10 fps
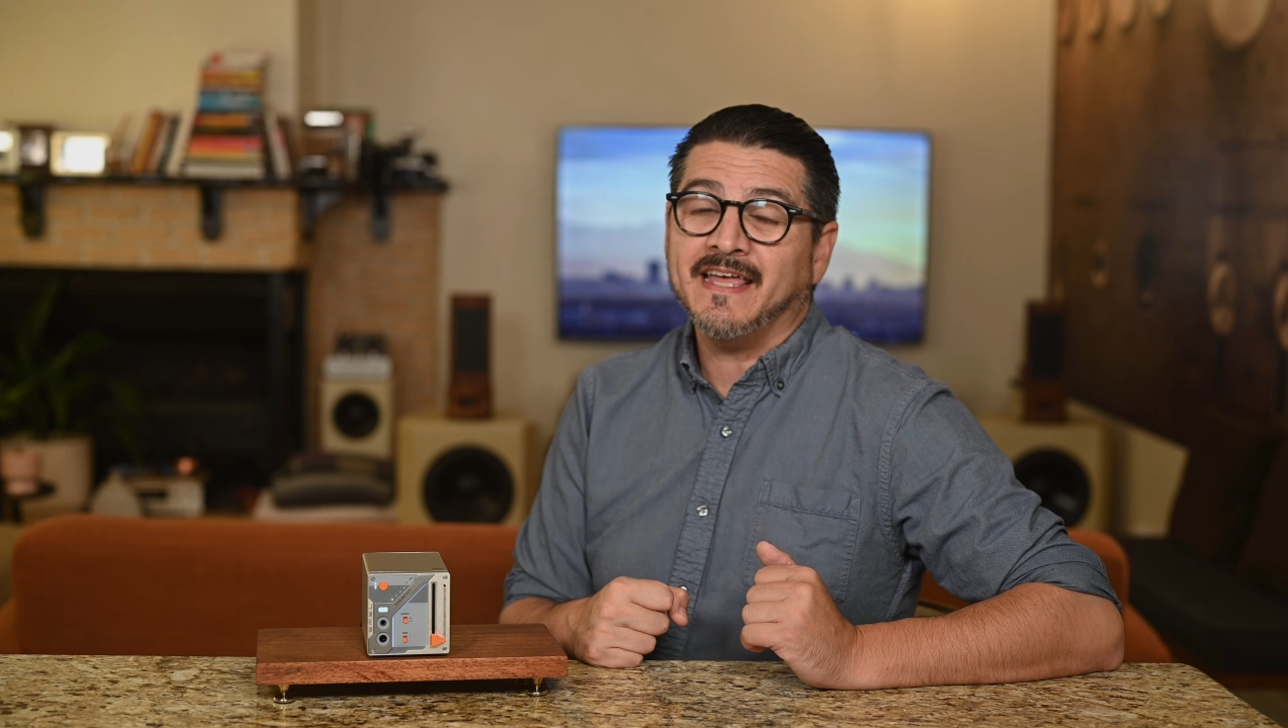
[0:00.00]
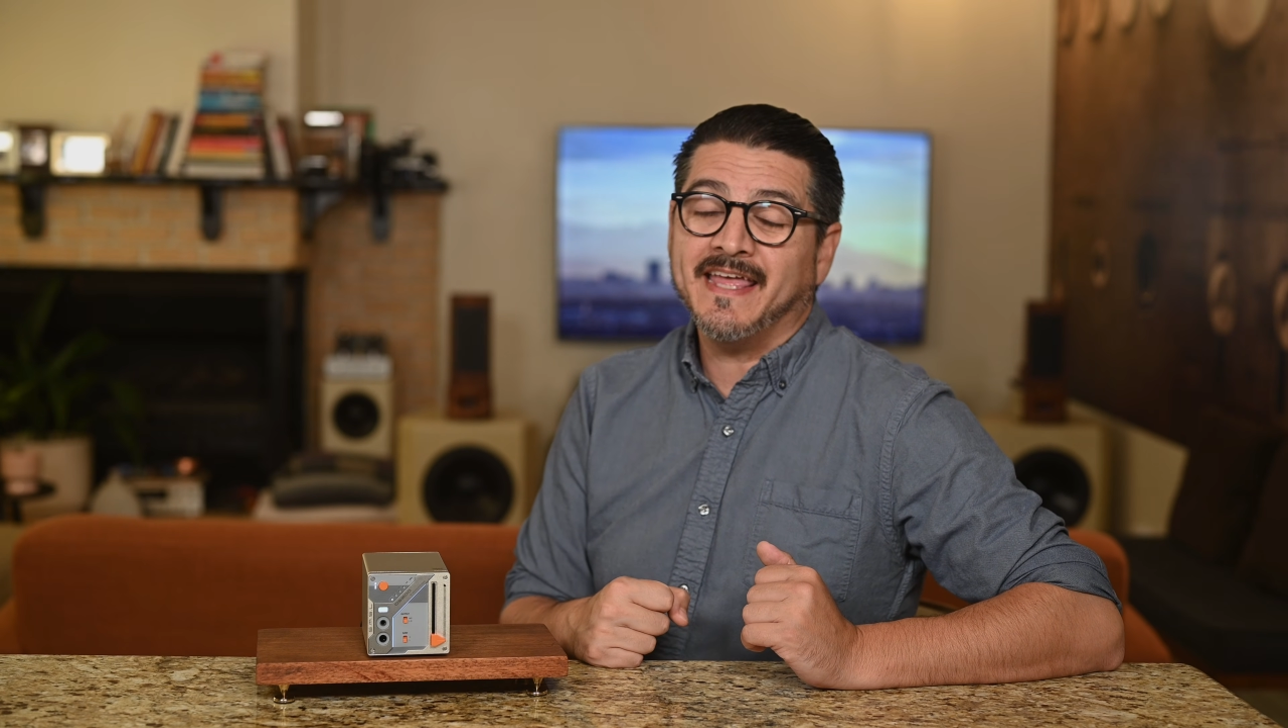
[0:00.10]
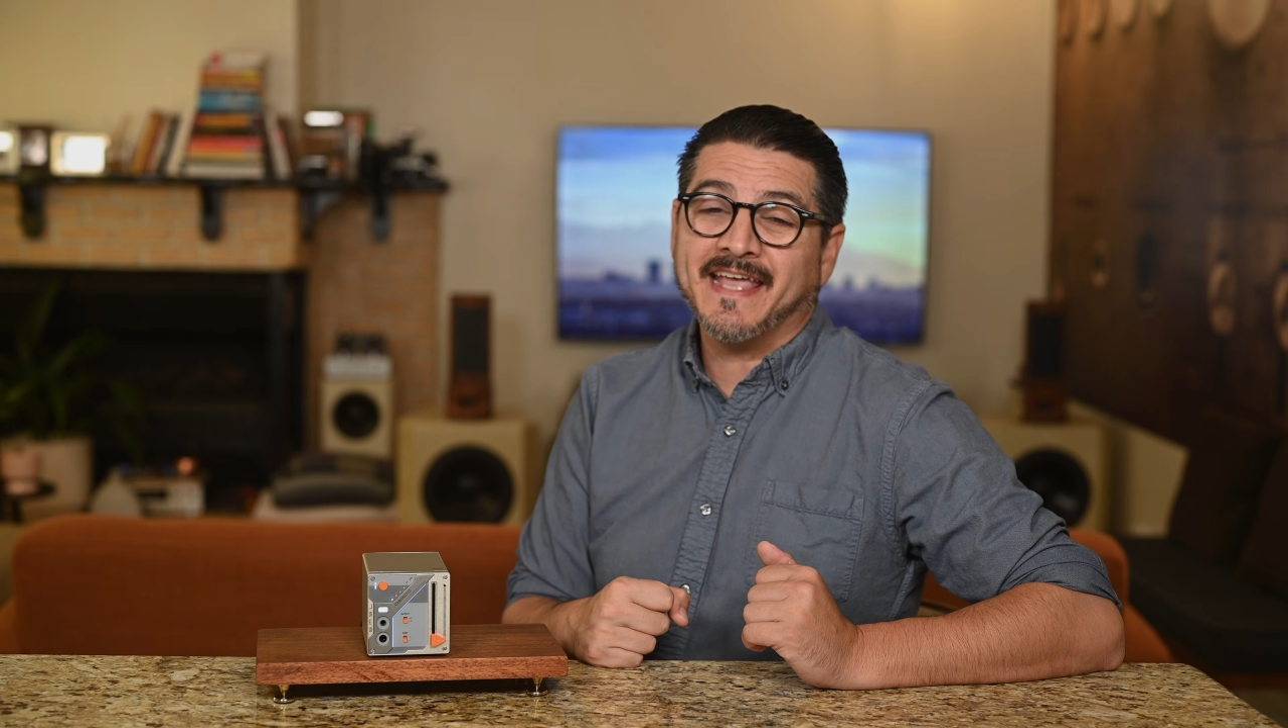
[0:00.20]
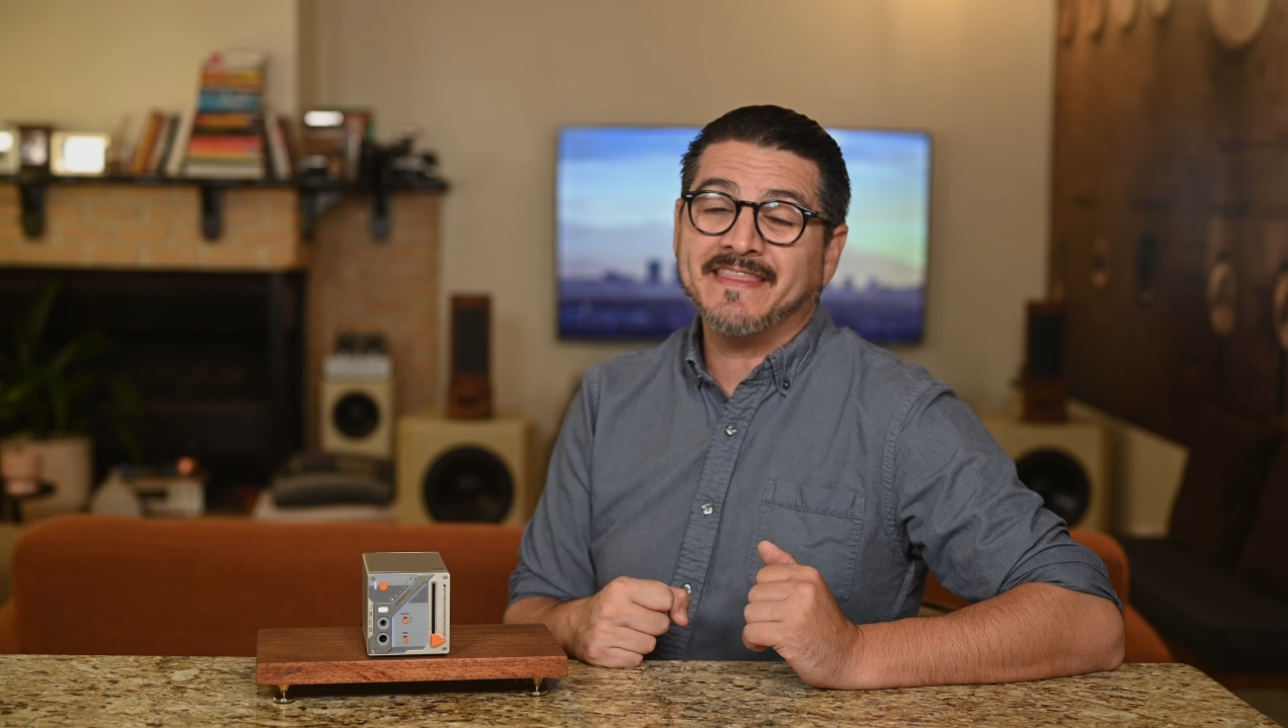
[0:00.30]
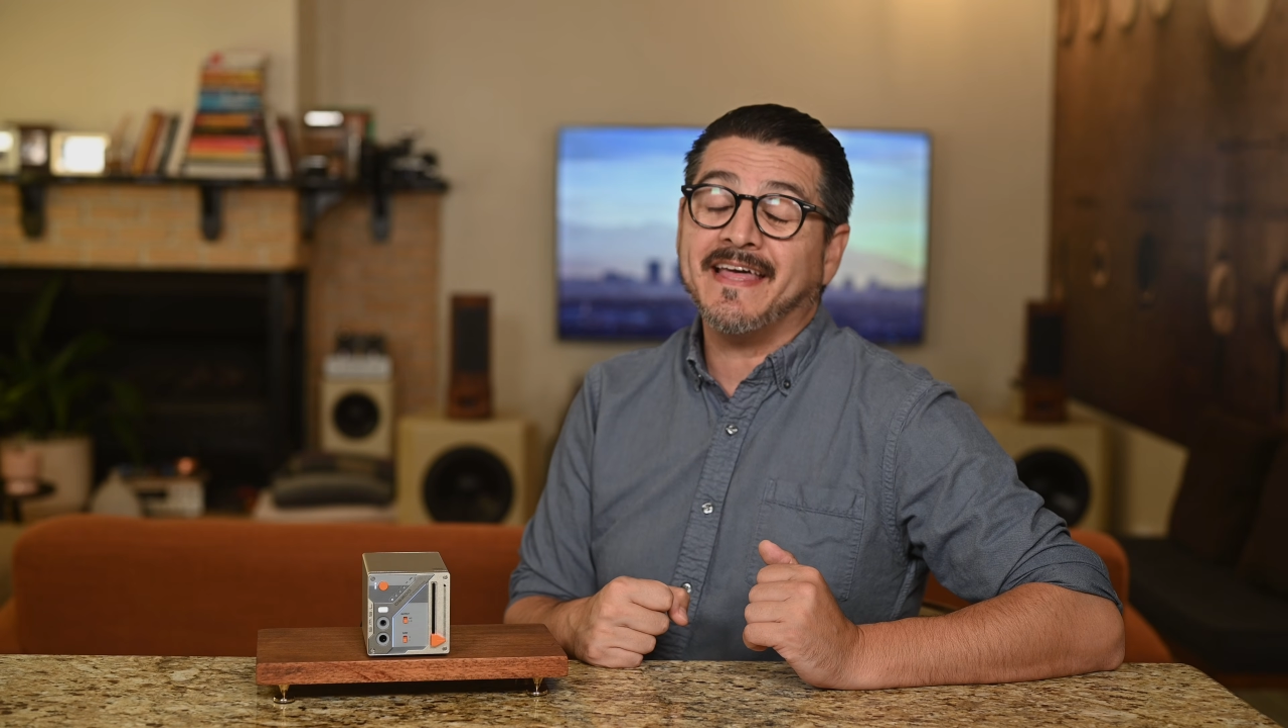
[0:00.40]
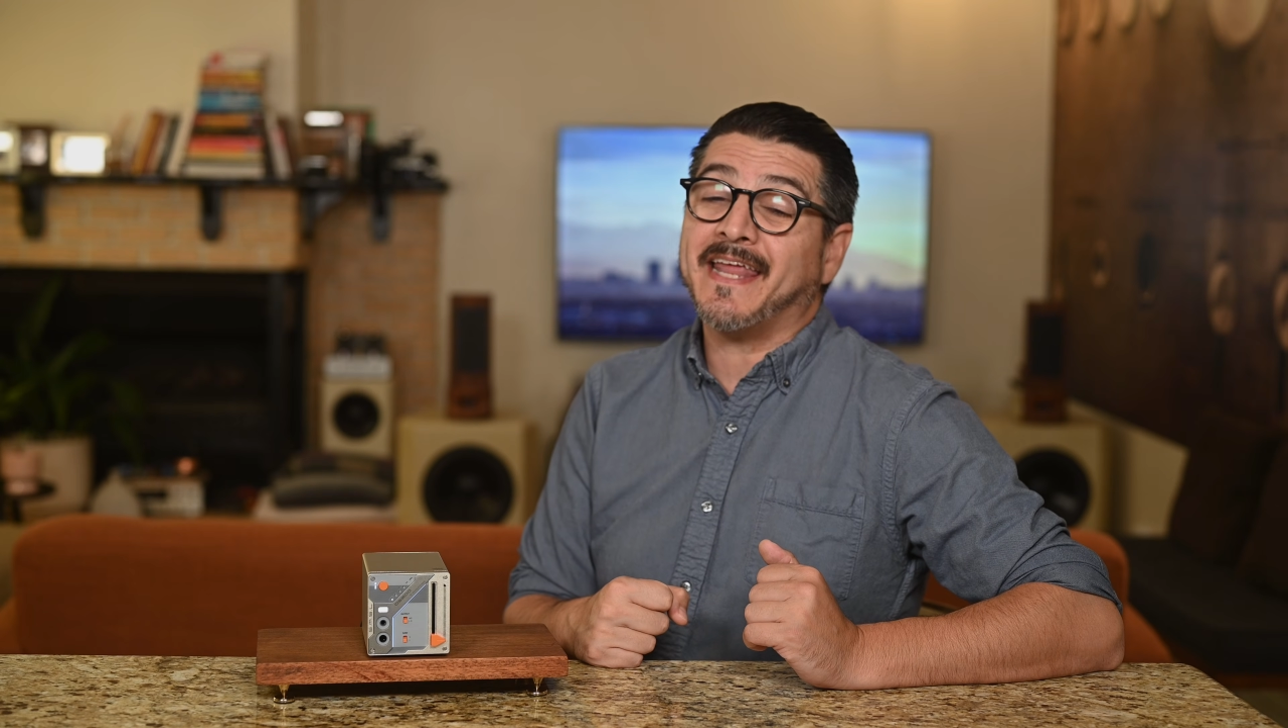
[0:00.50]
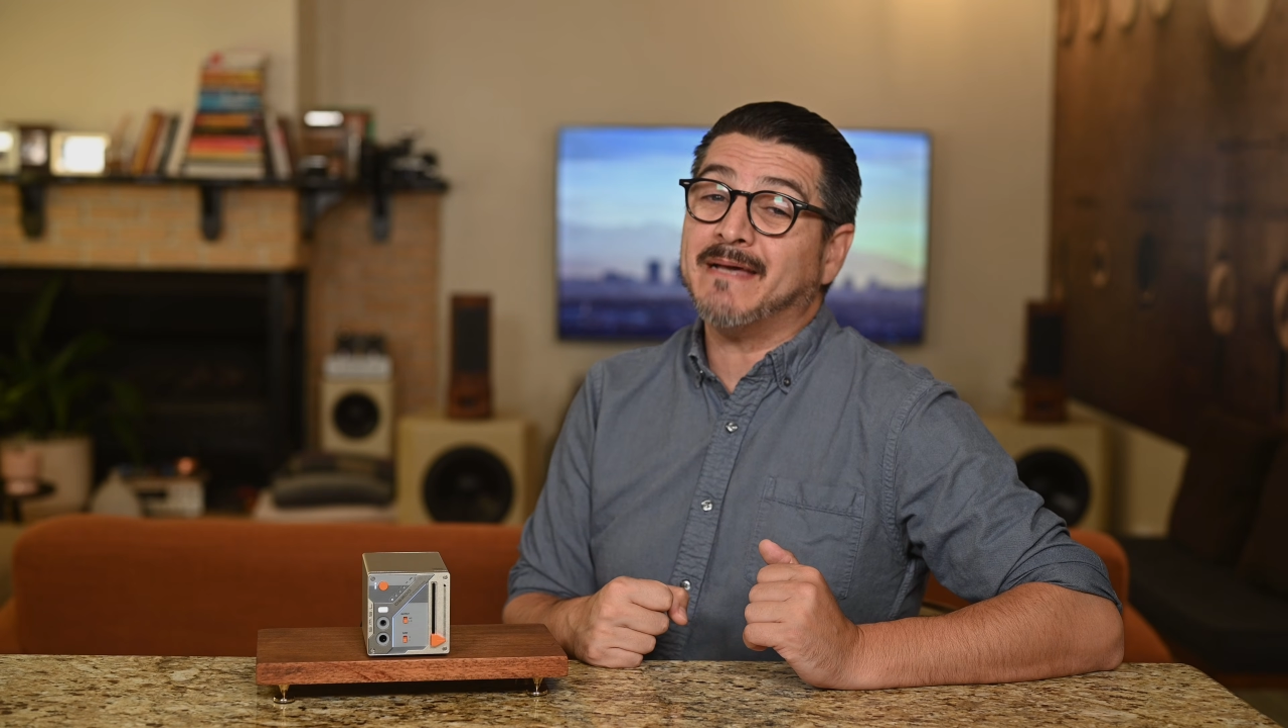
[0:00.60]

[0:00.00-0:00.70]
and get that